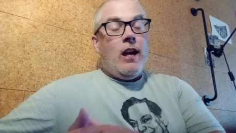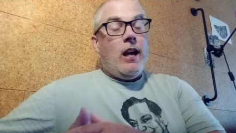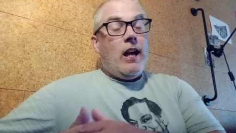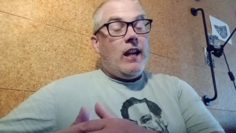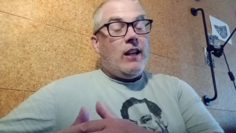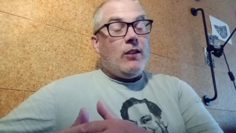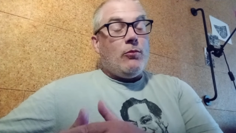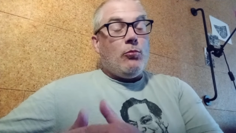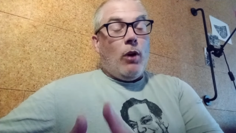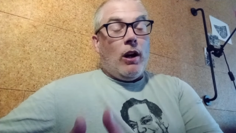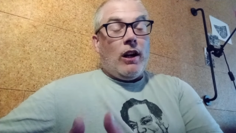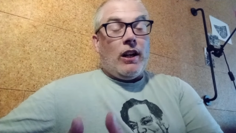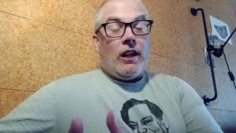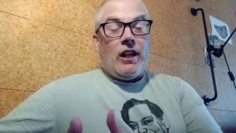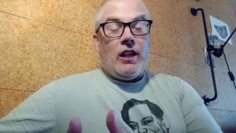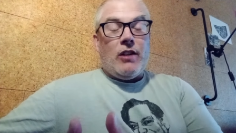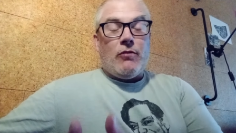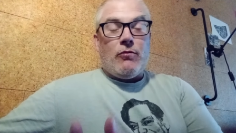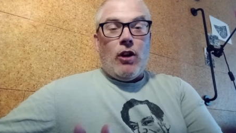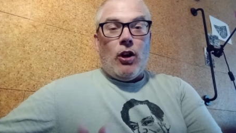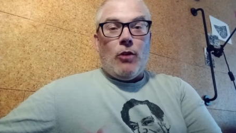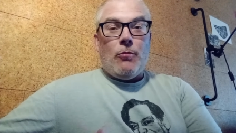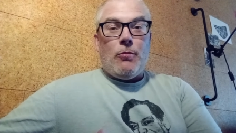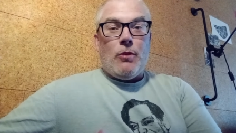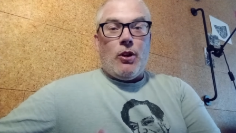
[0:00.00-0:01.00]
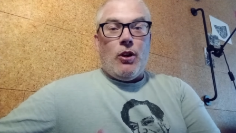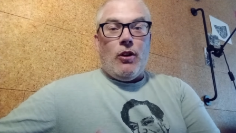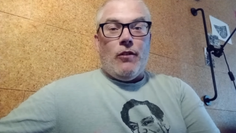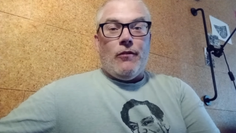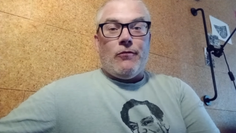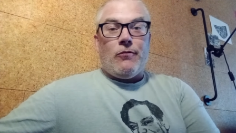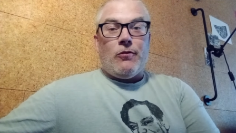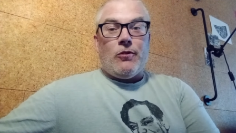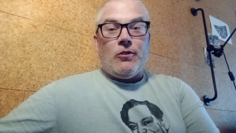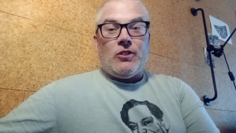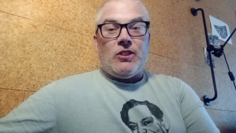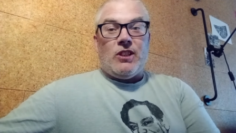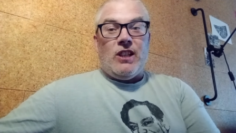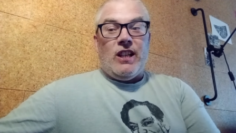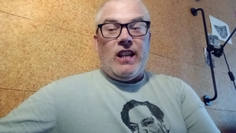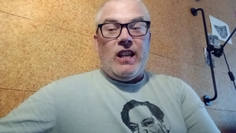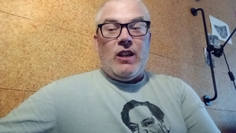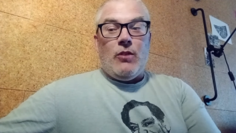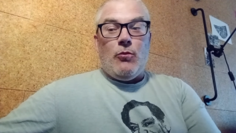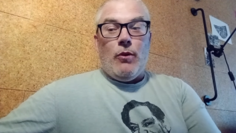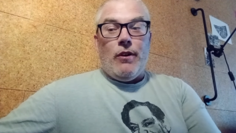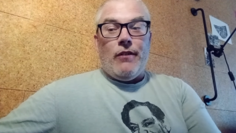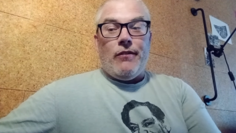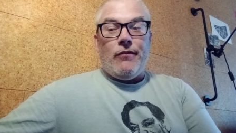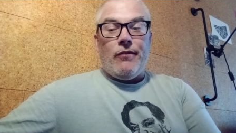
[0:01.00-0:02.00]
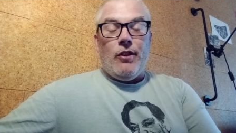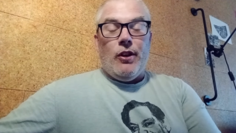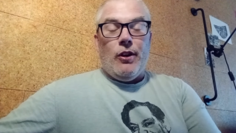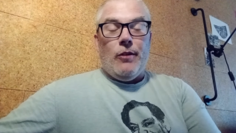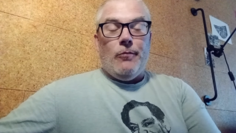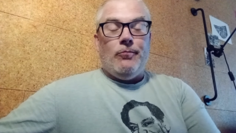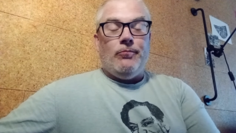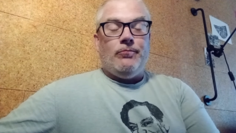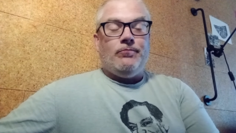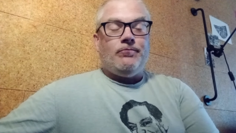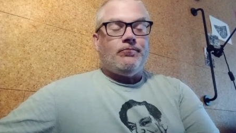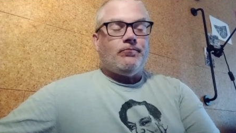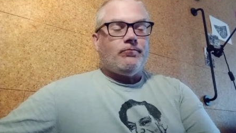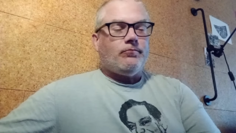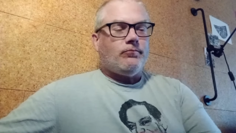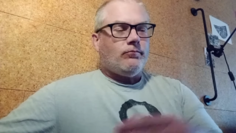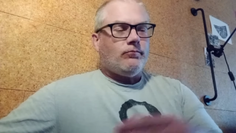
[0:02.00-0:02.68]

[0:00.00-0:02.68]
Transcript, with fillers: He's won the Europa Conference League with them.